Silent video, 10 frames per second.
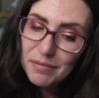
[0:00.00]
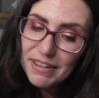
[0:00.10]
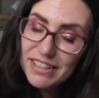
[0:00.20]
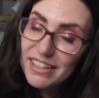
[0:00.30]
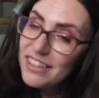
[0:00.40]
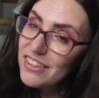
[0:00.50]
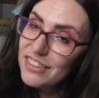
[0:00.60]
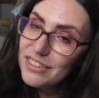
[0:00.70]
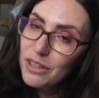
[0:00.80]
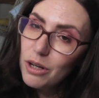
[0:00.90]
It's an
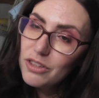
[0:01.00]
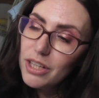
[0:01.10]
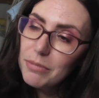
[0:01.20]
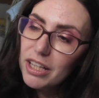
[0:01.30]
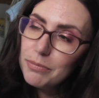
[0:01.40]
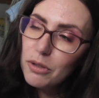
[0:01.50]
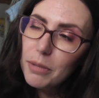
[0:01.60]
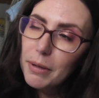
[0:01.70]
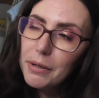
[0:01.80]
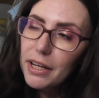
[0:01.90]
interesting concept. I spoke
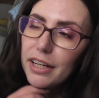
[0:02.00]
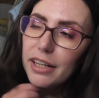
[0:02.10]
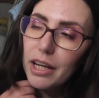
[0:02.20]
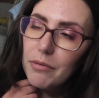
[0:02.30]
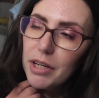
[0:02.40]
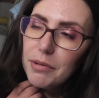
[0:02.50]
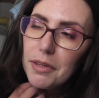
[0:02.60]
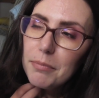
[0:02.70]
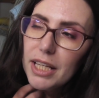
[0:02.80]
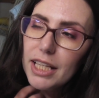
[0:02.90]
about it in a Get Ready
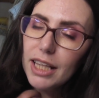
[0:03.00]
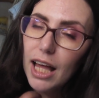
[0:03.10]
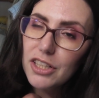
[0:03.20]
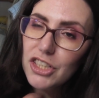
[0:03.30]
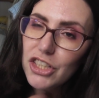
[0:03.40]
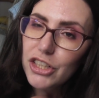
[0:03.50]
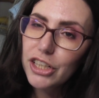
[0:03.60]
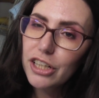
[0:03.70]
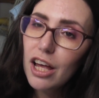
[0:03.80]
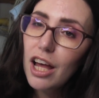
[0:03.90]
With Me last
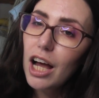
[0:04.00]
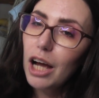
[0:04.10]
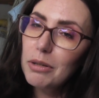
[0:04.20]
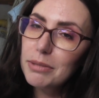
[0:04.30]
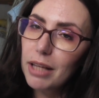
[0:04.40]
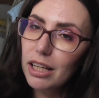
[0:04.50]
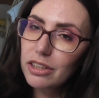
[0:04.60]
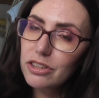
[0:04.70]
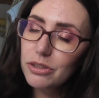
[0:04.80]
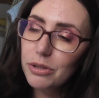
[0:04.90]
year. I was planning
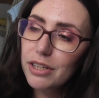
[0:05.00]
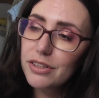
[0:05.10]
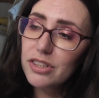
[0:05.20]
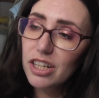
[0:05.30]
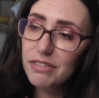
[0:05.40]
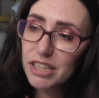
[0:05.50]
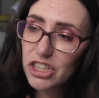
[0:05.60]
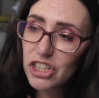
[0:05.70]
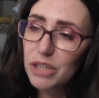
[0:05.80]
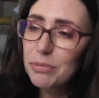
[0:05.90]
to do it at the start of
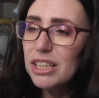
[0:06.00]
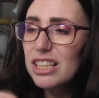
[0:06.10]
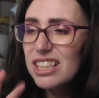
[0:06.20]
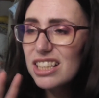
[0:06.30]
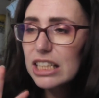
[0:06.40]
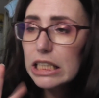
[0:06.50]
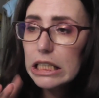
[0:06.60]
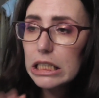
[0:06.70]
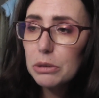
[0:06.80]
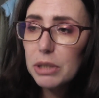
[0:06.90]
this year, but it just did
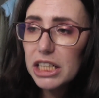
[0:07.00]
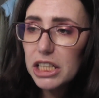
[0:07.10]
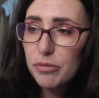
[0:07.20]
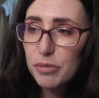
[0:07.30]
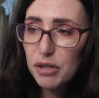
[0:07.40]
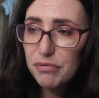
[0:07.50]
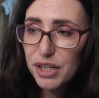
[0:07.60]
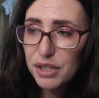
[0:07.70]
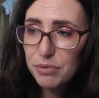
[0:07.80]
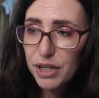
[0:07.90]
not quite come off
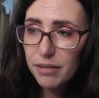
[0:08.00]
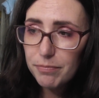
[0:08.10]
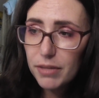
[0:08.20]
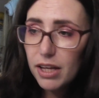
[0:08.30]
that way.